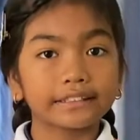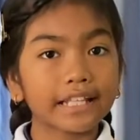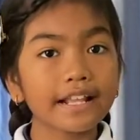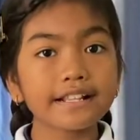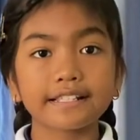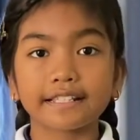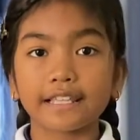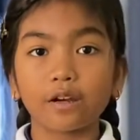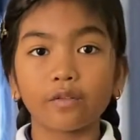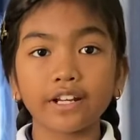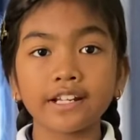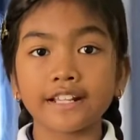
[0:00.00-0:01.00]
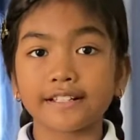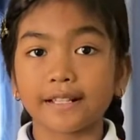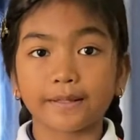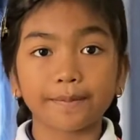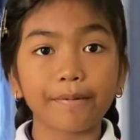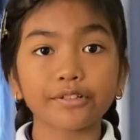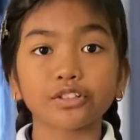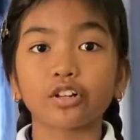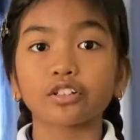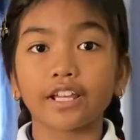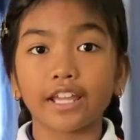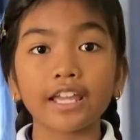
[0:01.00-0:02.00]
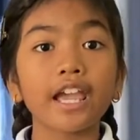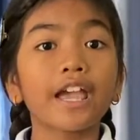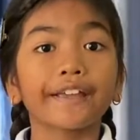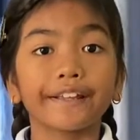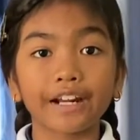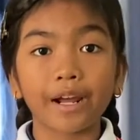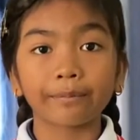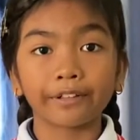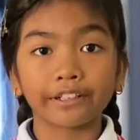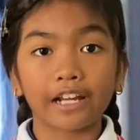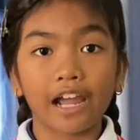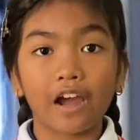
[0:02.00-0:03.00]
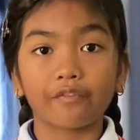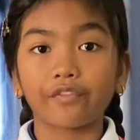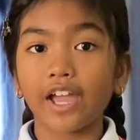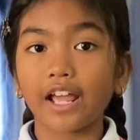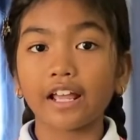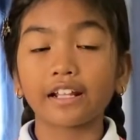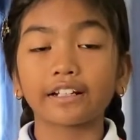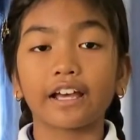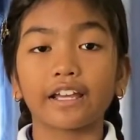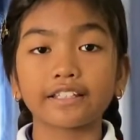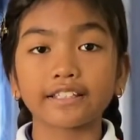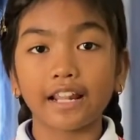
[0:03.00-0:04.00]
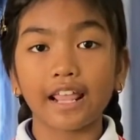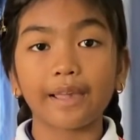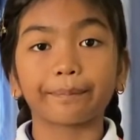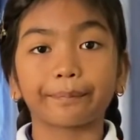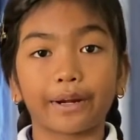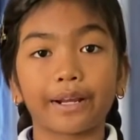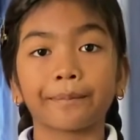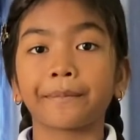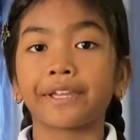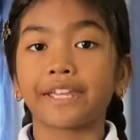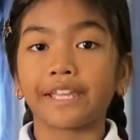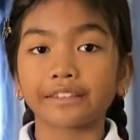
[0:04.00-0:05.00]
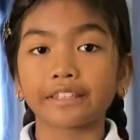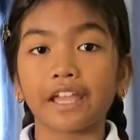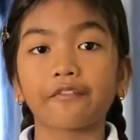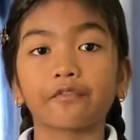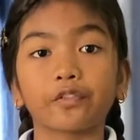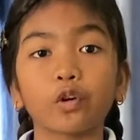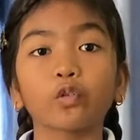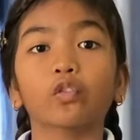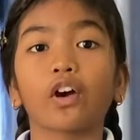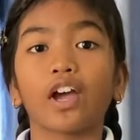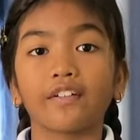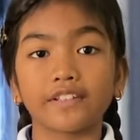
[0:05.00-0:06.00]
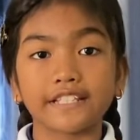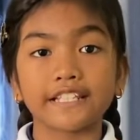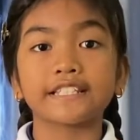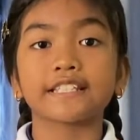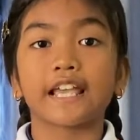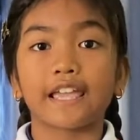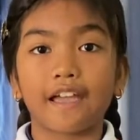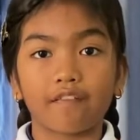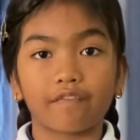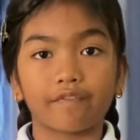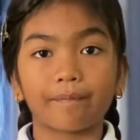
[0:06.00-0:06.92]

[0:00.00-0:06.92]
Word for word: Thanksgiving is a special day in America where they celebrate being thankful for everything they have.